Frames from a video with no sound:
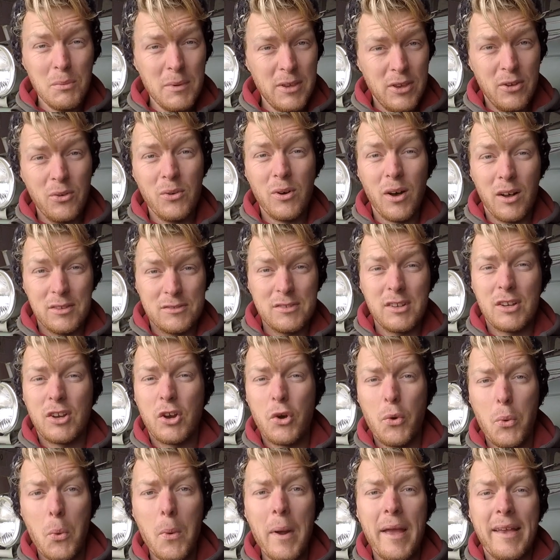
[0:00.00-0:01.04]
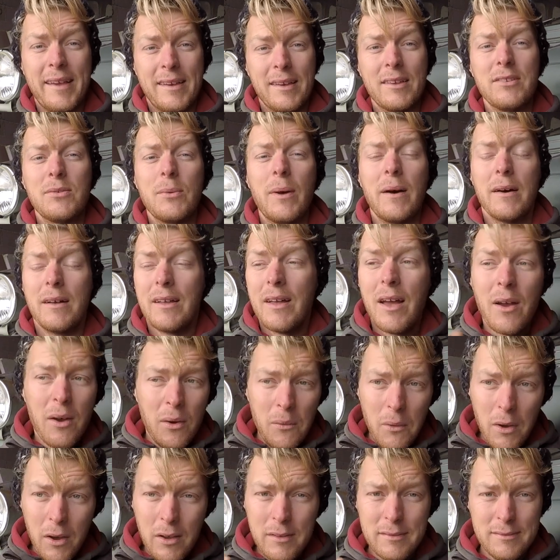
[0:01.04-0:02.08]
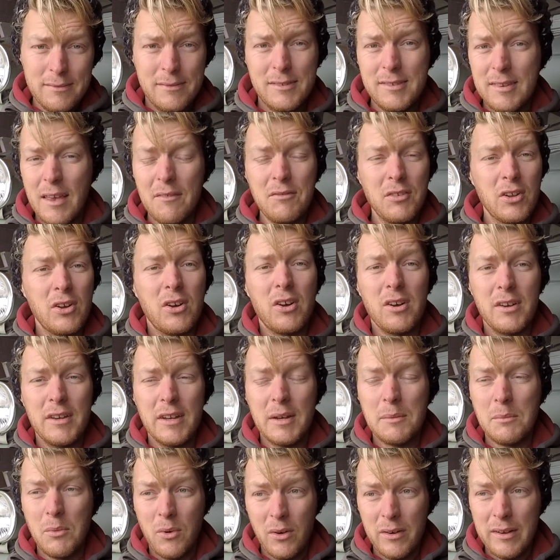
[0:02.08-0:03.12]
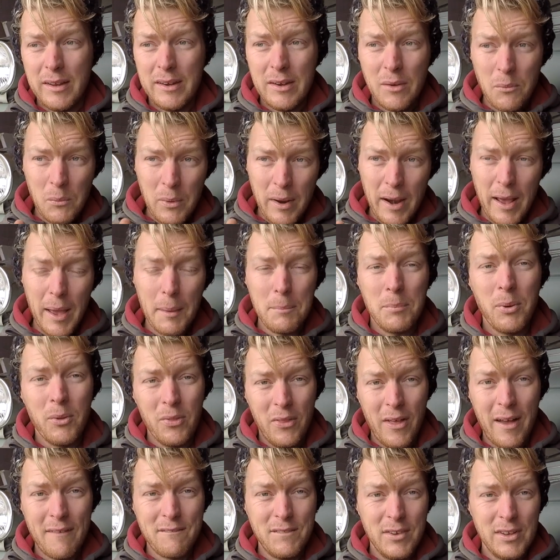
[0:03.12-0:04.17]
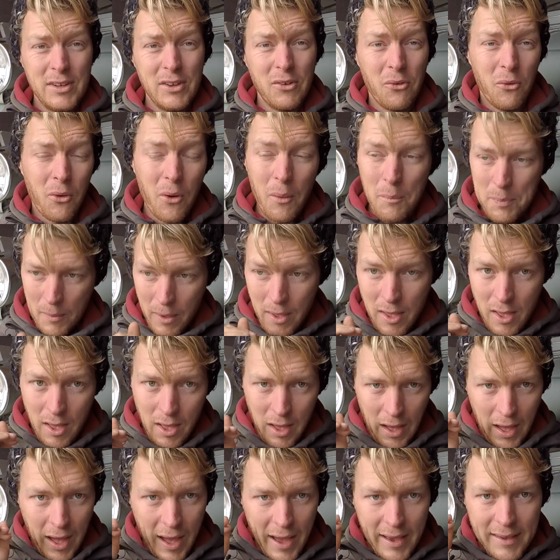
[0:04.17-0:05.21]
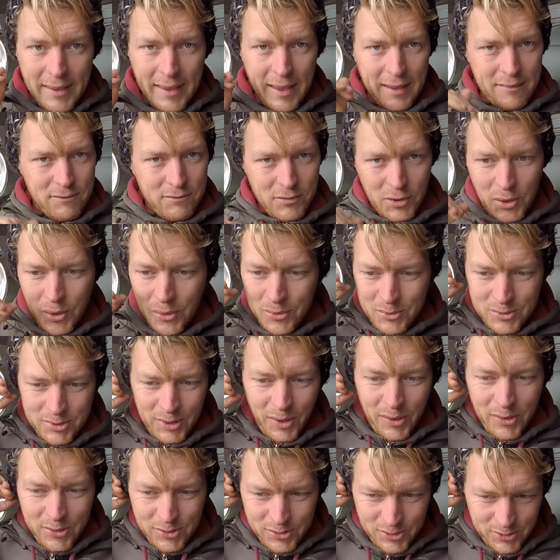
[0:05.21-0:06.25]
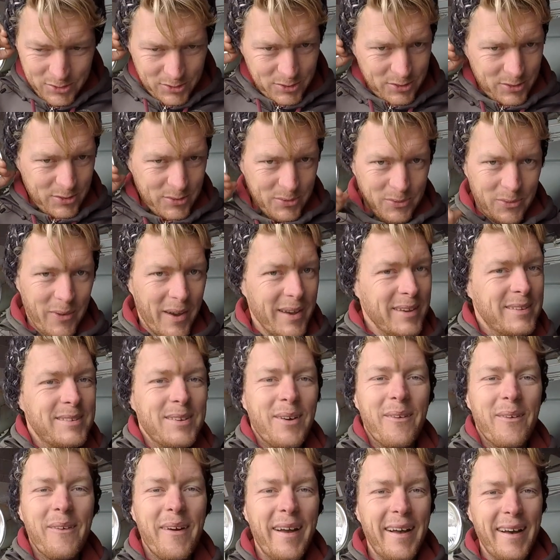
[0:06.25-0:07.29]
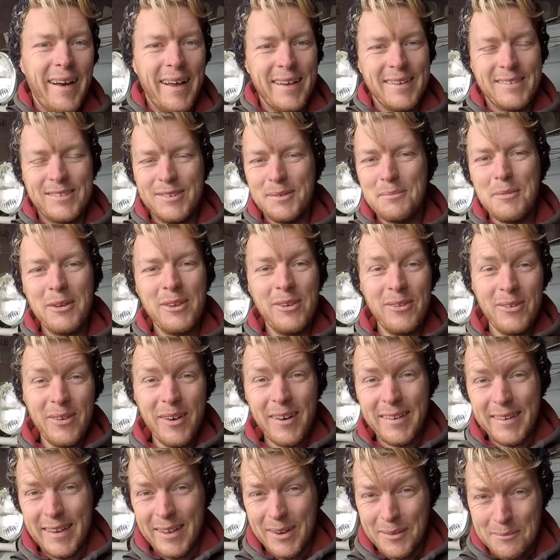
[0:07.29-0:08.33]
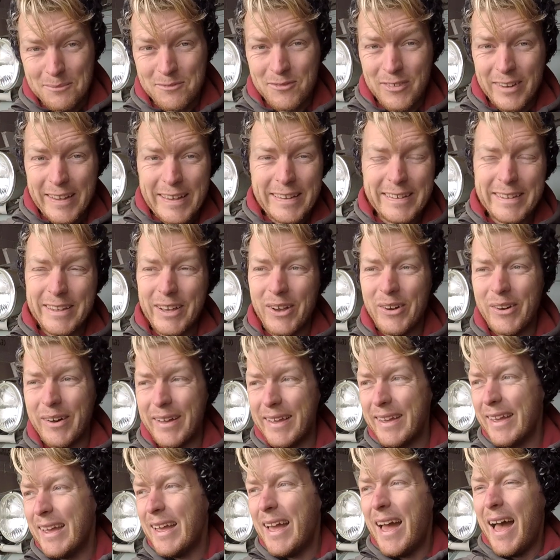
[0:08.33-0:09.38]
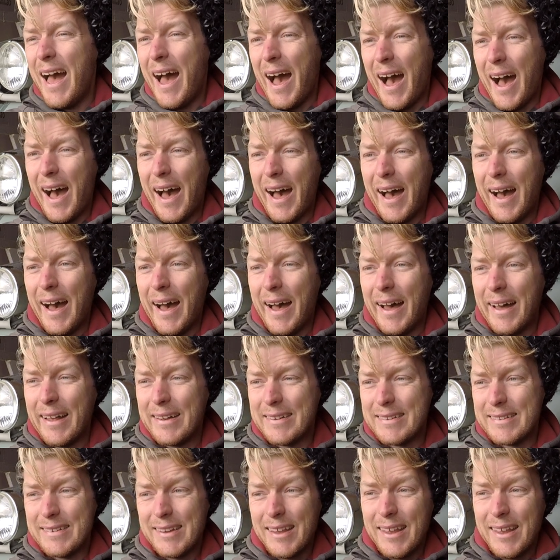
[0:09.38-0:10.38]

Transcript: lot are quick as well. At 7 o'clock in the morning, when I put that video up, I get views straight away. Like, some of you lot get up really early. And